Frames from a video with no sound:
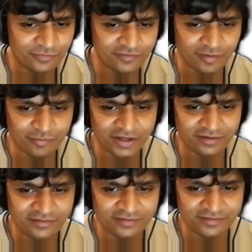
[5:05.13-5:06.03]
some
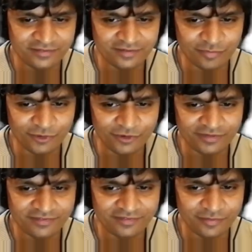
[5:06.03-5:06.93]
X's, some
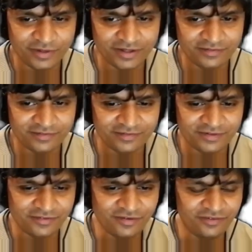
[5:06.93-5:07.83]
dots, some X's,
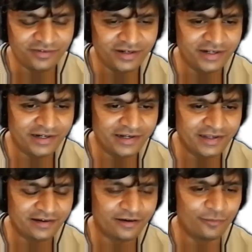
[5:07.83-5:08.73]
and it's not really
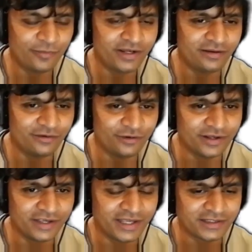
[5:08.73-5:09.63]
clear how many you're going
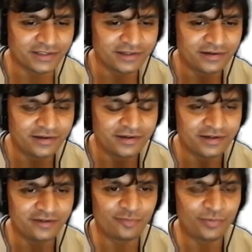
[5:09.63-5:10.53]
to get.
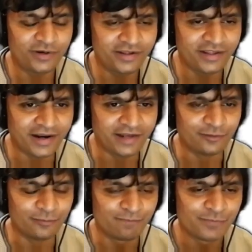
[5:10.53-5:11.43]
It's pretty
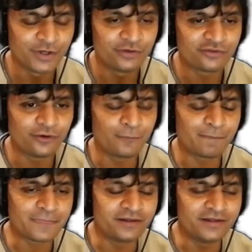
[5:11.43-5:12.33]
random. So
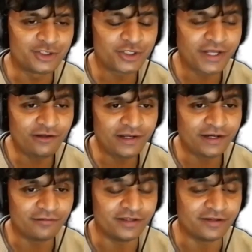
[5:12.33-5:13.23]
the
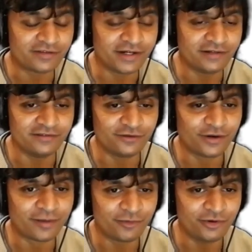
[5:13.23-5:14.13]
scheduling of these threads is
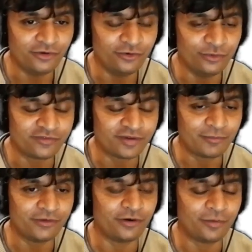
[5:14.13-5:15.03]
not up to you, it's
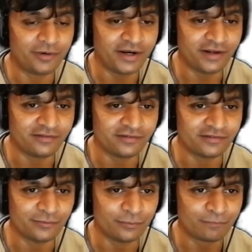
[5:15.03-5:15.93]
up to the operating
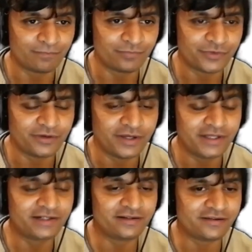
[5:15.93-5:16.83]
system. Okay,
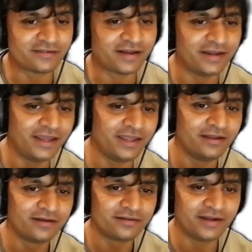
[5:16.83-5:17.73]
it'll decide,
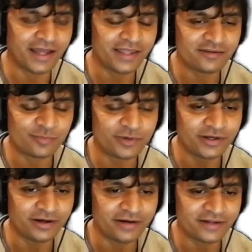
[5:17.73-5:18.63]
hey, the guy that's
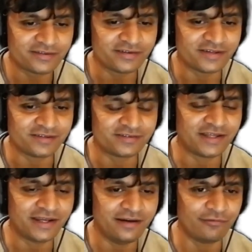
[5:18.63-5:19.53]
printing out X's hasn't
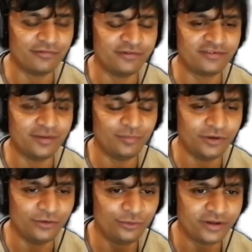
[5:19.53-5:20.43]
had enough of the
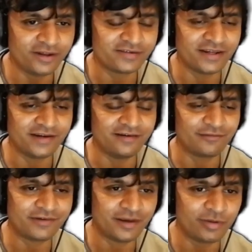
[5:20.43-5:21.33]
CPU, he hasn't had
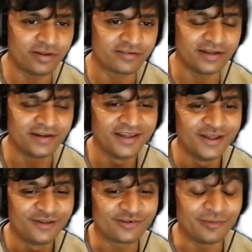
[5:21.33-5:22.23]
enough time in the sun,
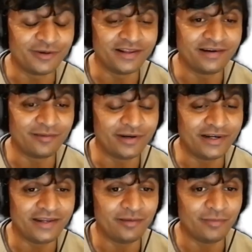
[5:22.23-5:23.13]
so I'm gonna
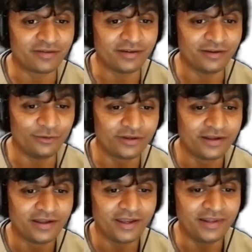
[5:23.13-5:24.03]
let him execute.
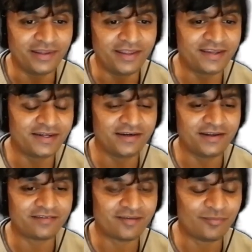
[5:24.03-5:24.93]
And then
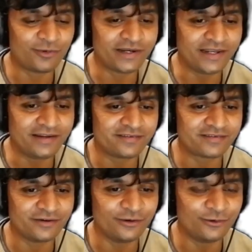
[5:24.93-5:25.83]
at some point later it's
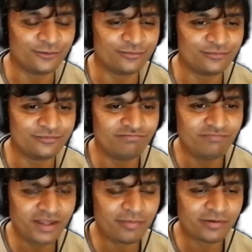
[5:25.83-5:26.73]
gonna go,
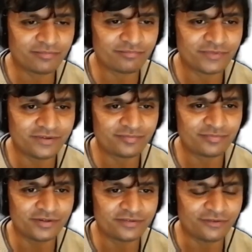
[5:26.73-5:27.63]
yeah, but this
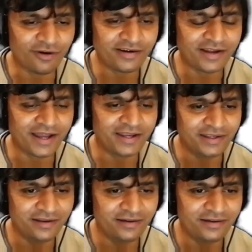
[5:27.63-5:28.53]
dot guy,
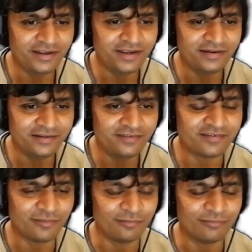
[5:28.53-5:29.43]
he needs
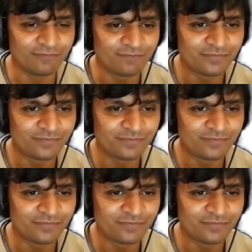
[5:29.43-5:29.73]
some